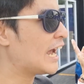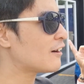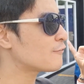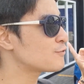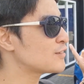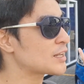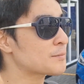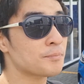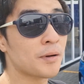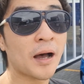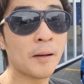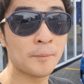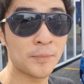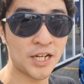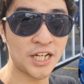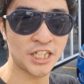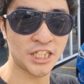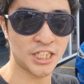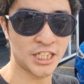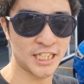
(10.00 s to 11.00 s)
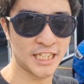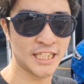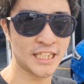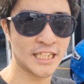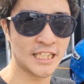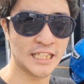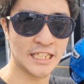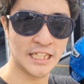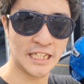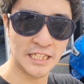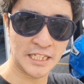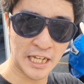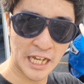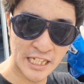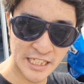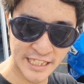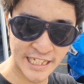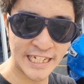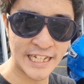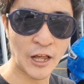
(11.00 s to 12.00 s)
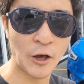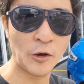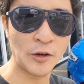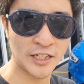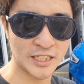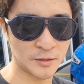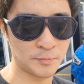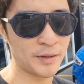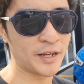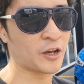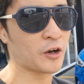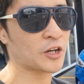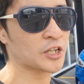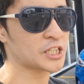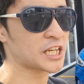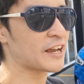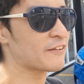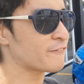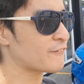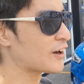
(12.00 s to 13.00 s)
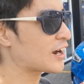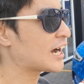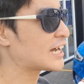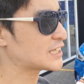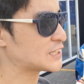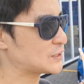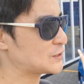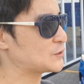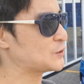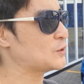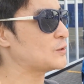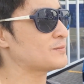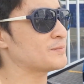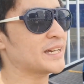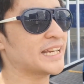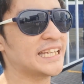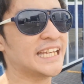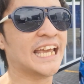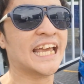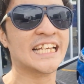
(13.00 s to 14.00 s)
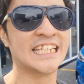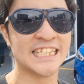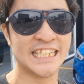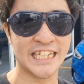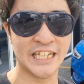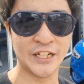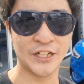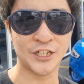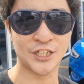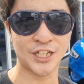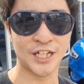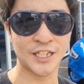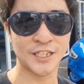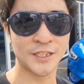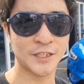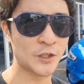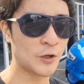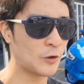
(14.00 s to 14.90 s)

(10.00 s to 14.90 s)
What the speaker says: have not published it until now is because I forgot to do my exterior shots.